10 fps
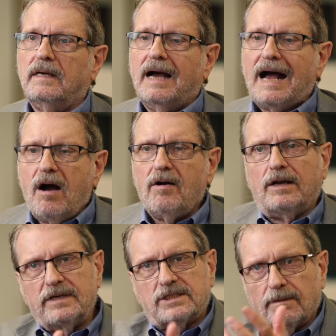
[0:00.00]
How
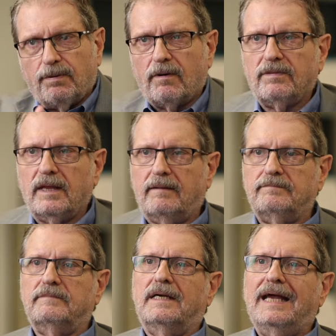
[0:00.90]
can we support them
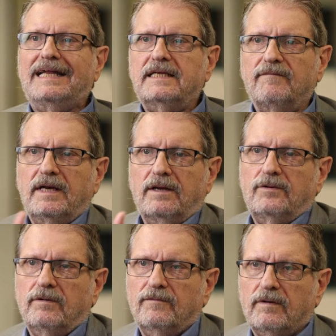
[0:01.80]
in giving and
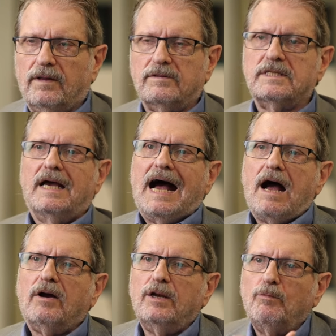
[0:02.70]
doing for others?
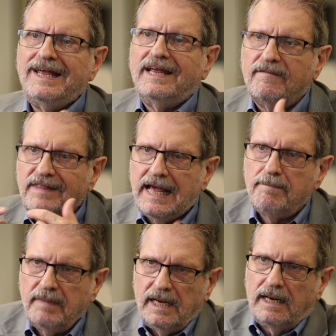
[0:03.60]
How can we give
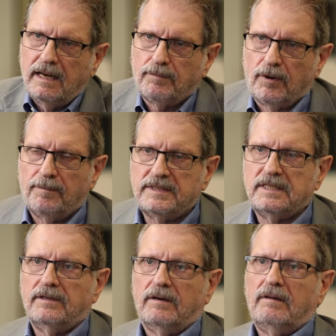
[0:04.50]
them meaning and purpose
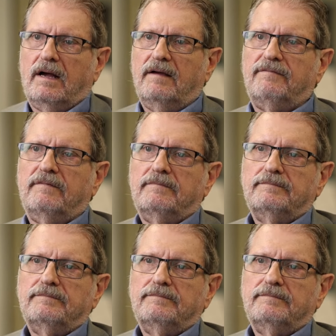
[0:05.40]
in their life?